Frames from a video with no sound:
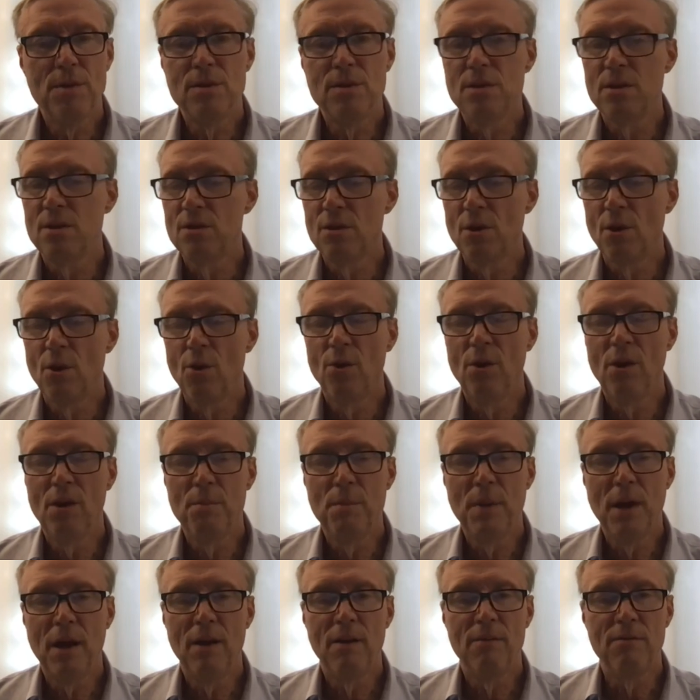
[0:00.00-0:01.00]
the total
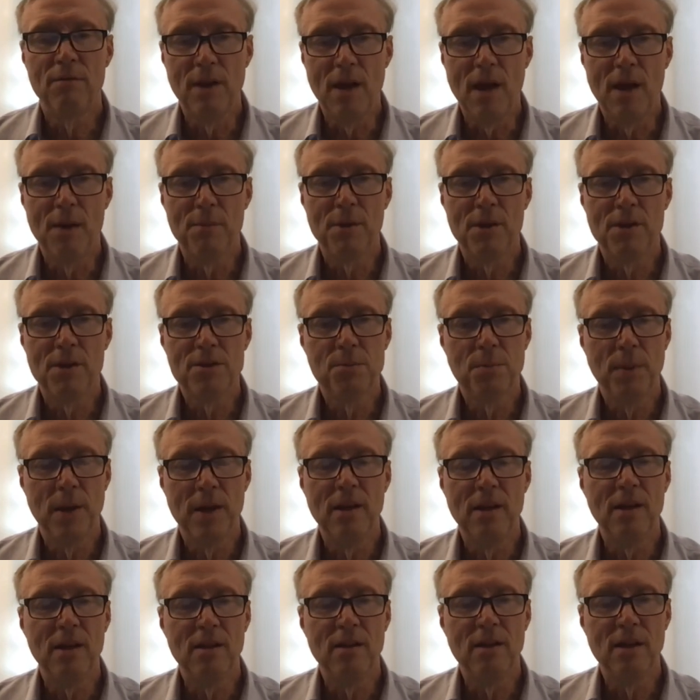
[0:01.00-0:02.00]
amount of nominal
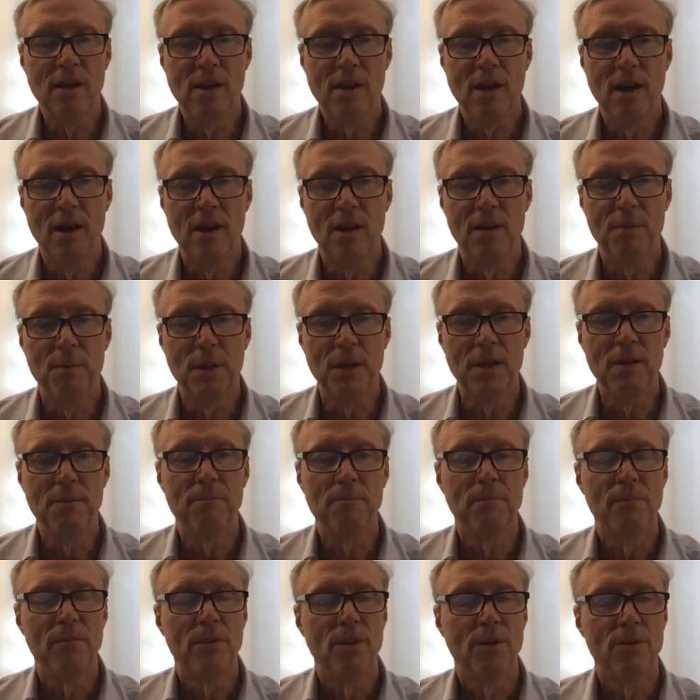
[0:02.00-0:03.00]
spending in the economy
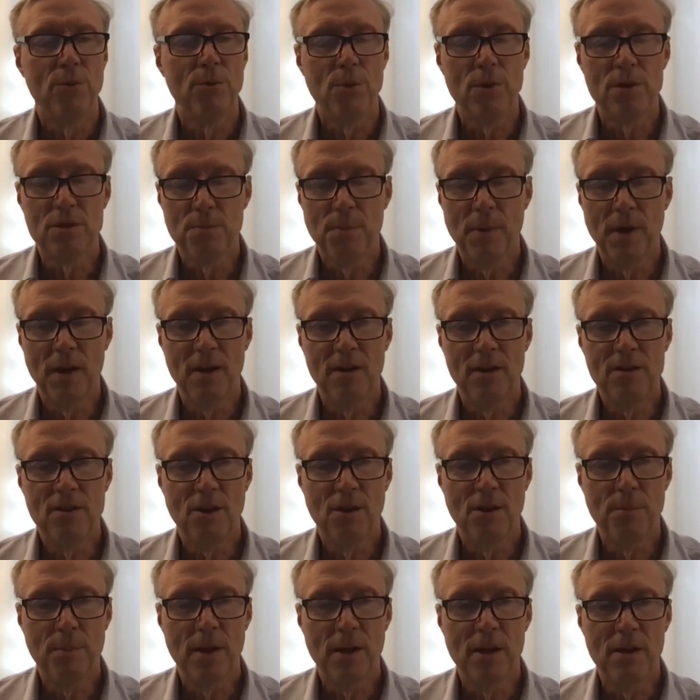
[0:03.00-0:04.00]
through its
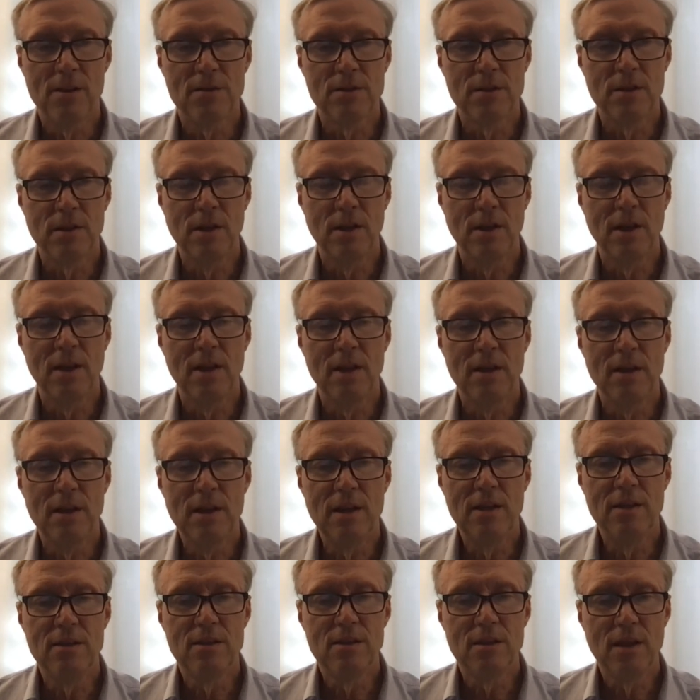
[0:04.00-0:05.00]
monetary policy, and it
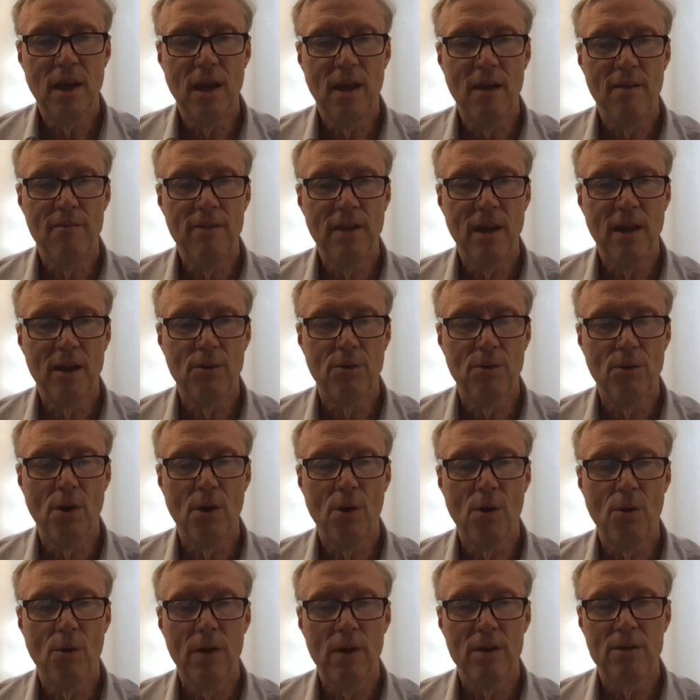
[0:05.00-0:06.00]
needs to have that
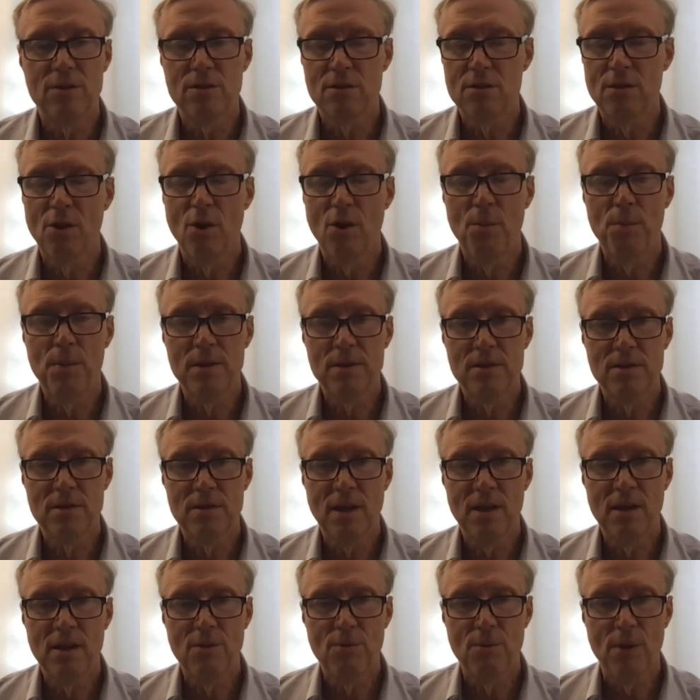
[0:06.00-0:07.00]
grow at a slow but
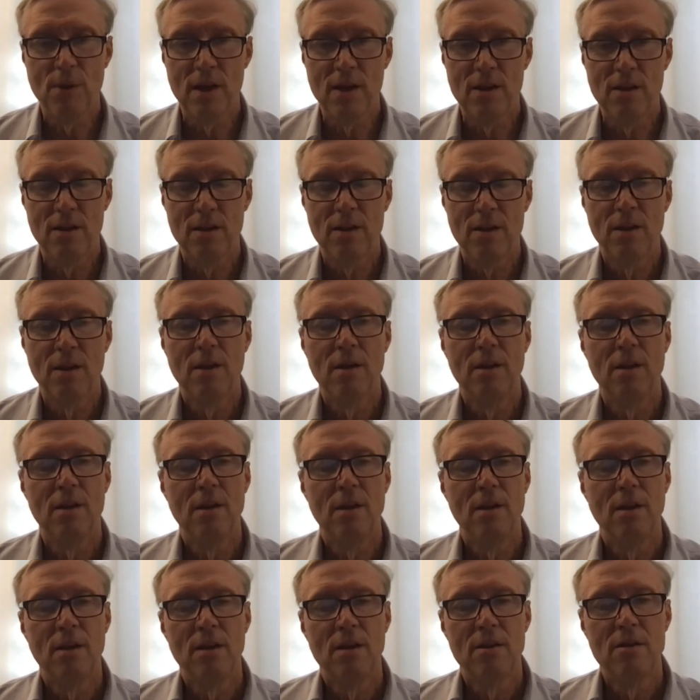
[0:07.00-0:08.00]
steady rate
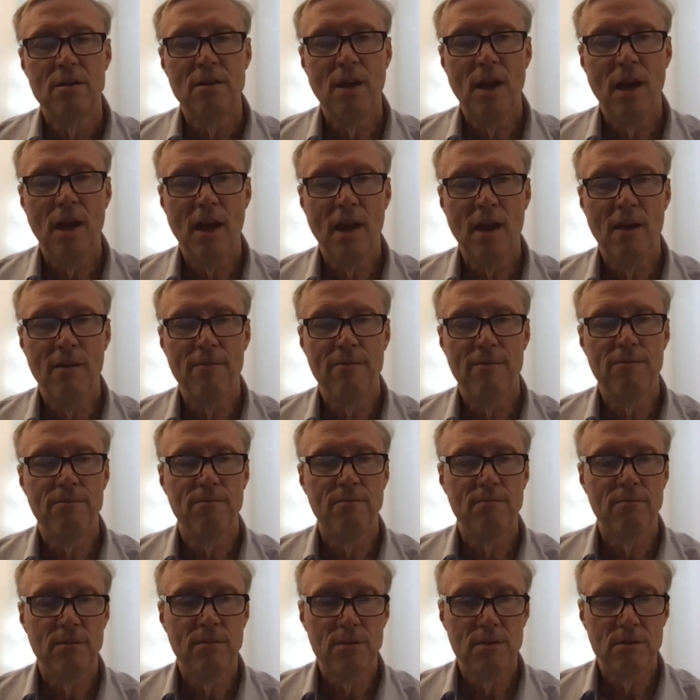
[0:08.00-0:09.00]
to have
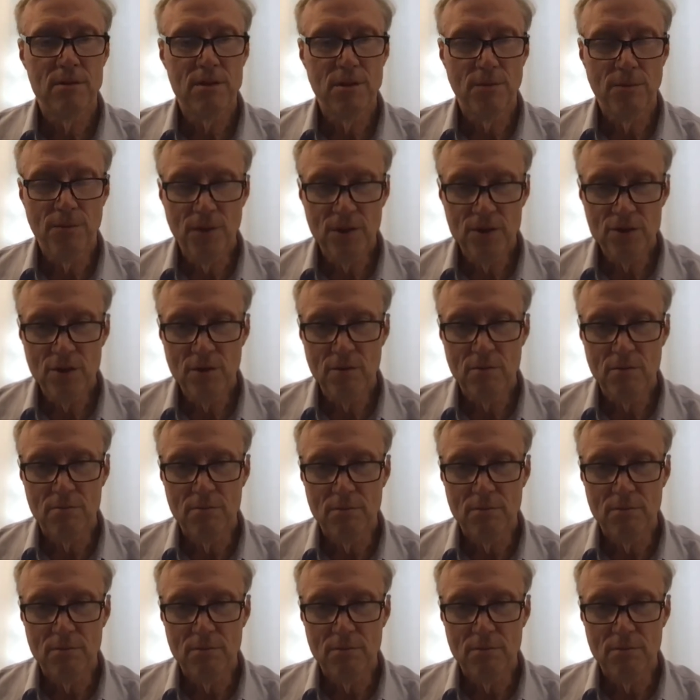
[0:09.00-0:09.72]
sufficient,